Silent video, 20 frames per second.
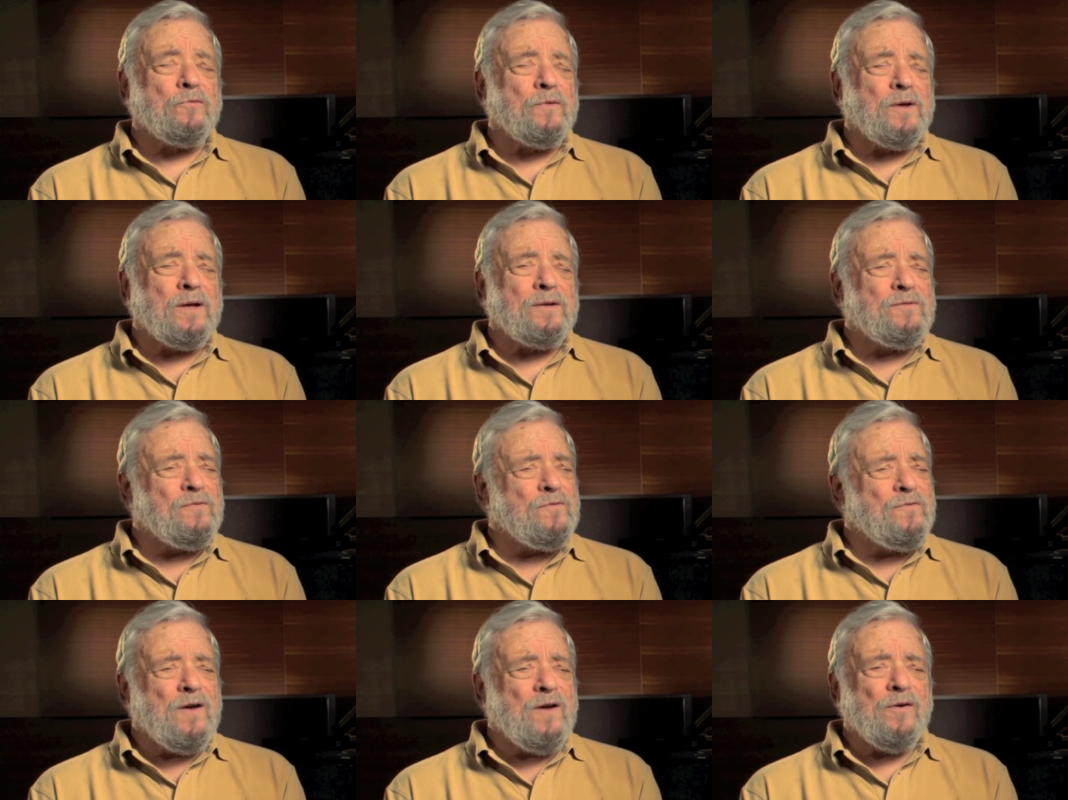
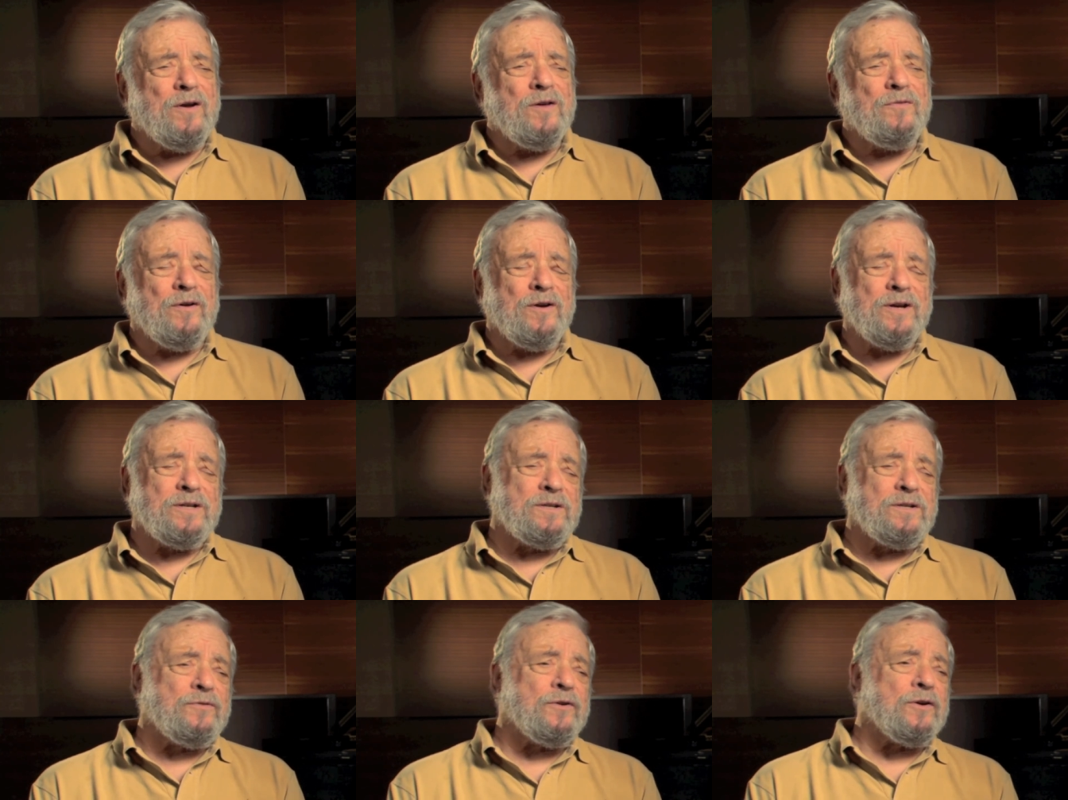it's very
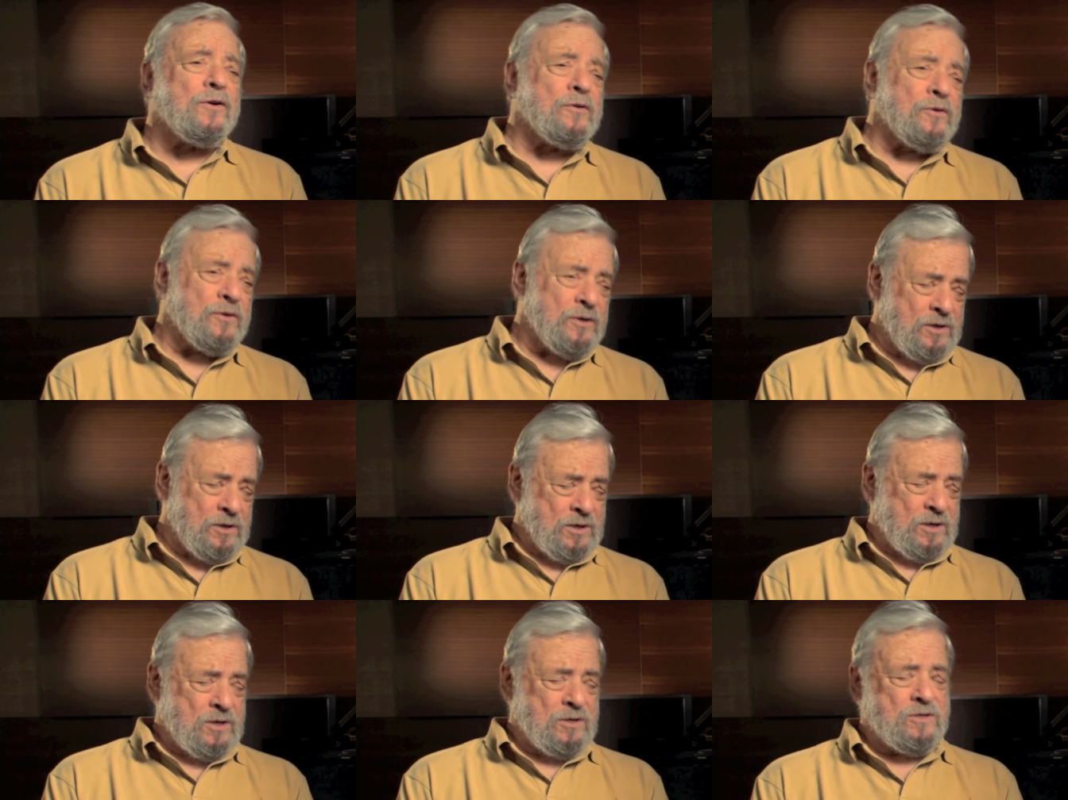very difficult
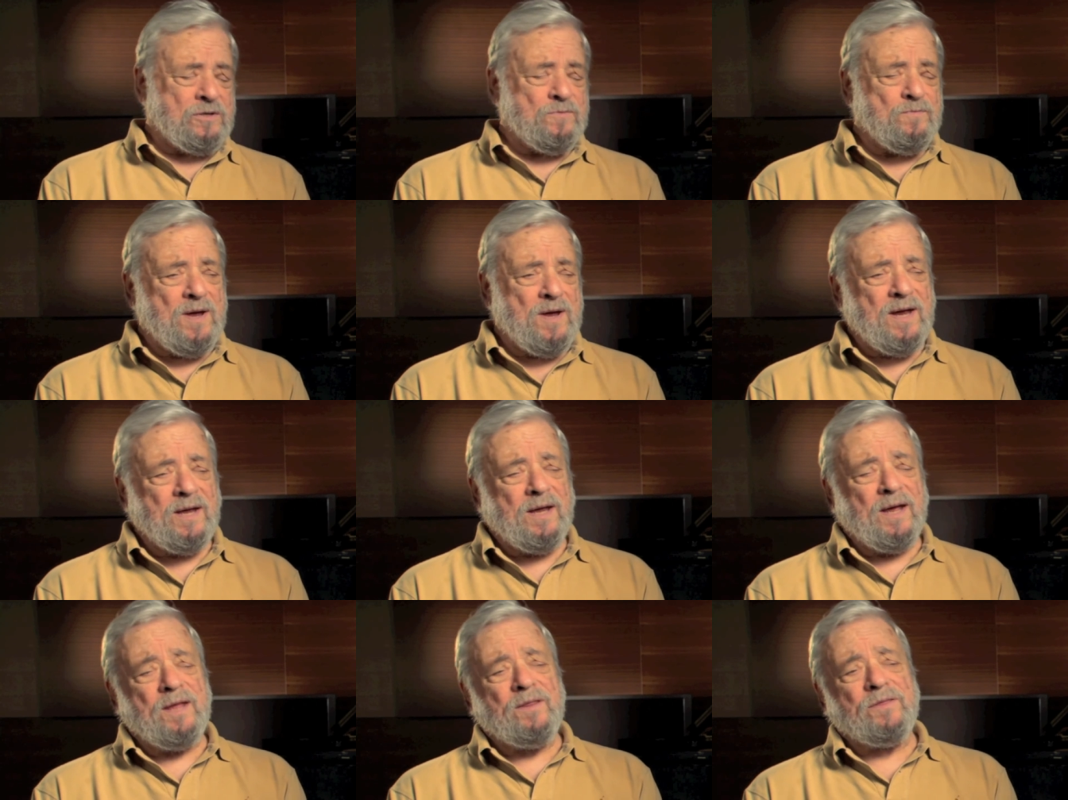to
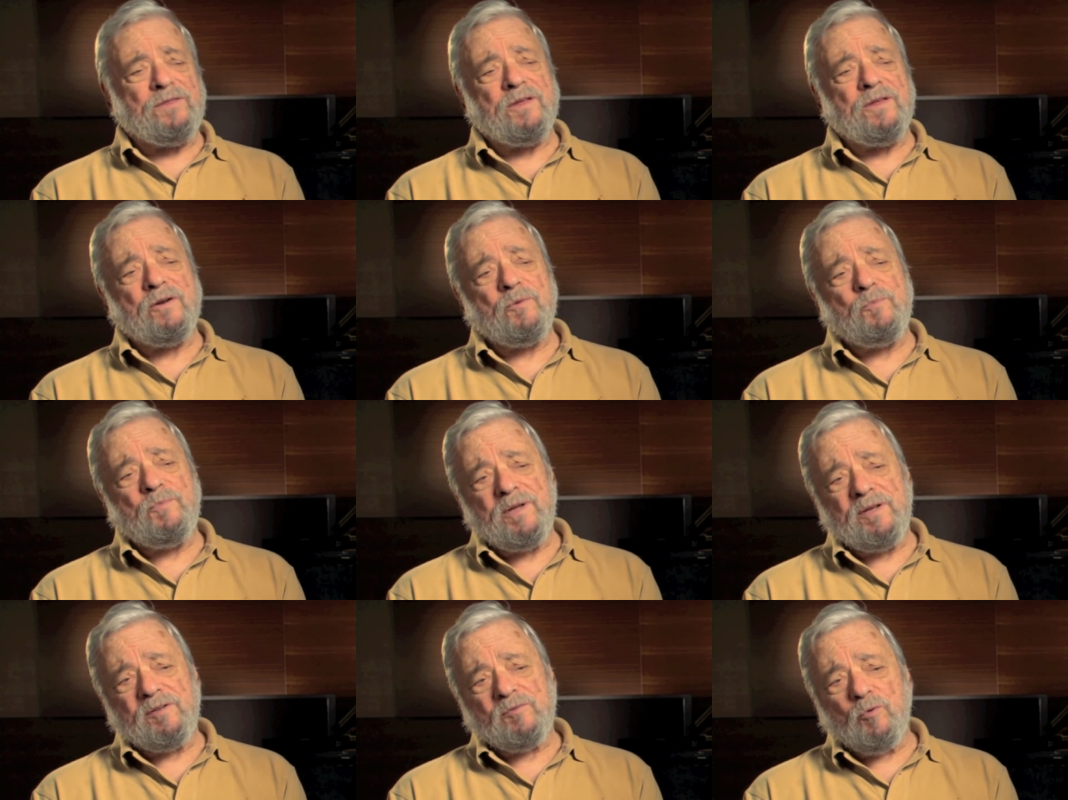make a theater
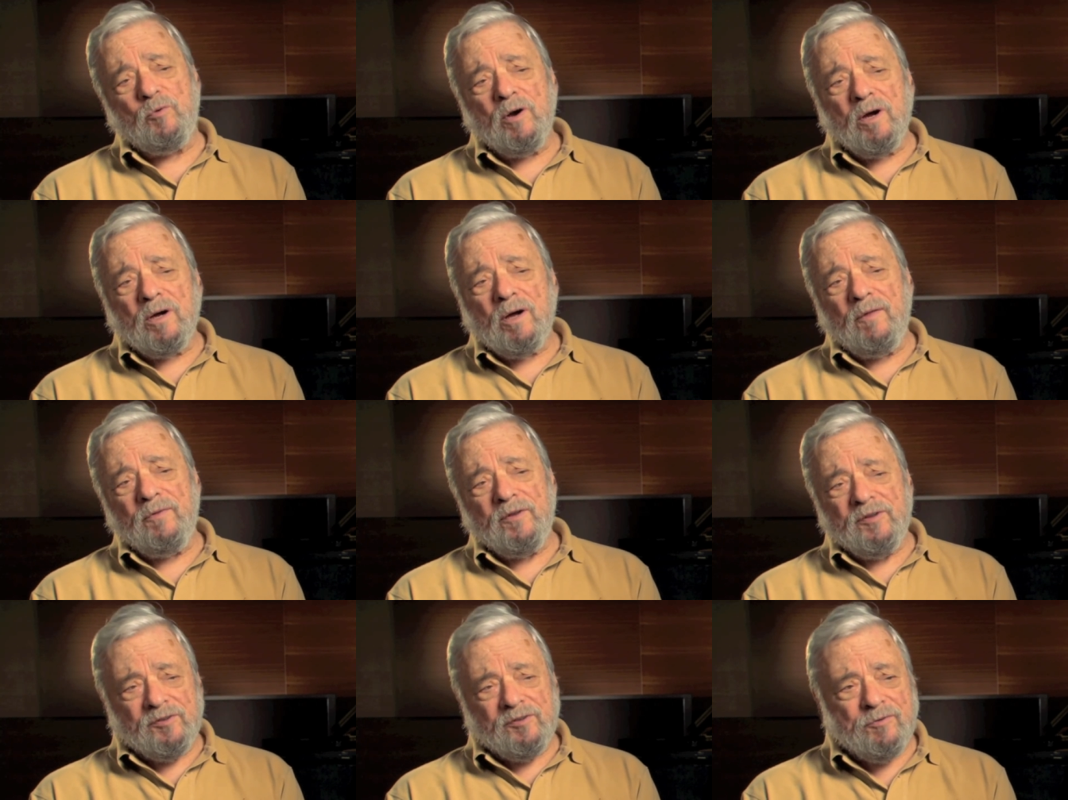piece work
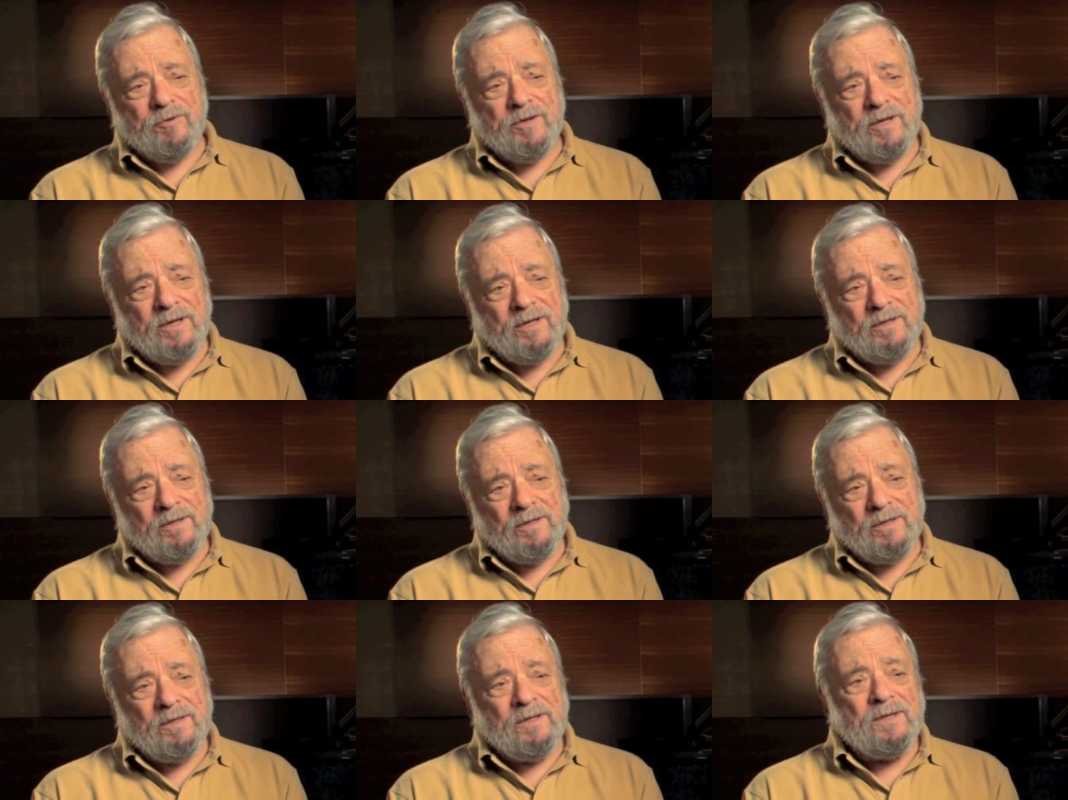on the
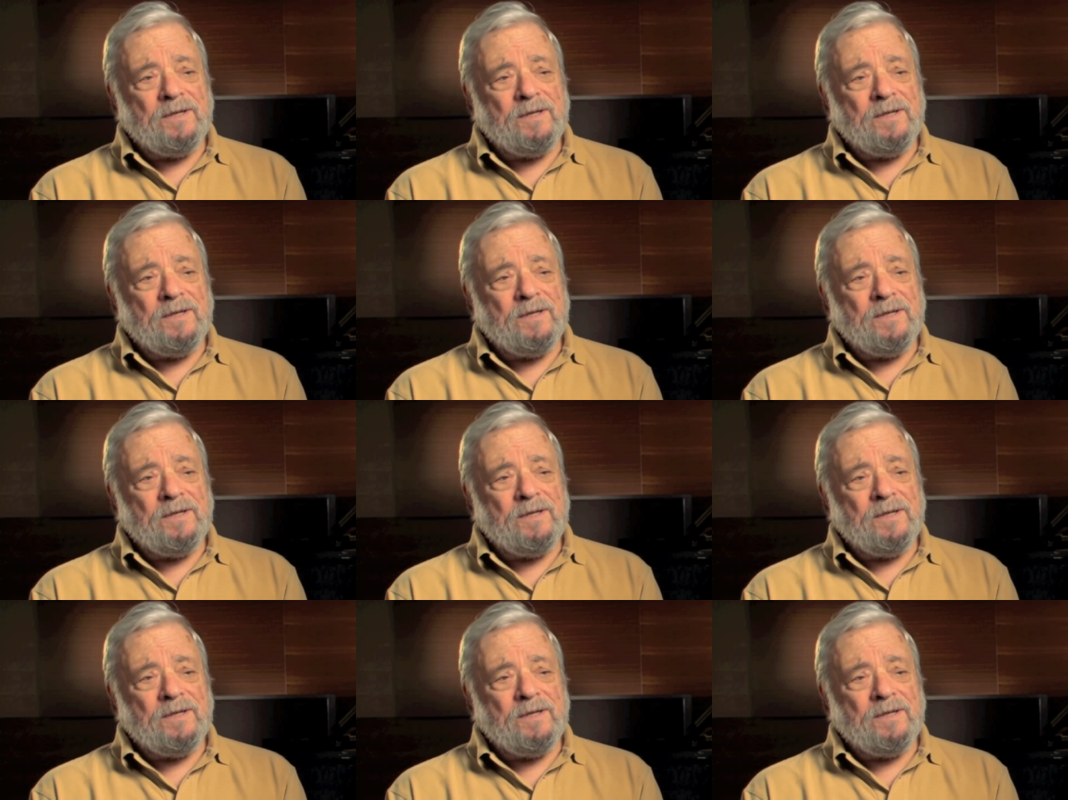screen.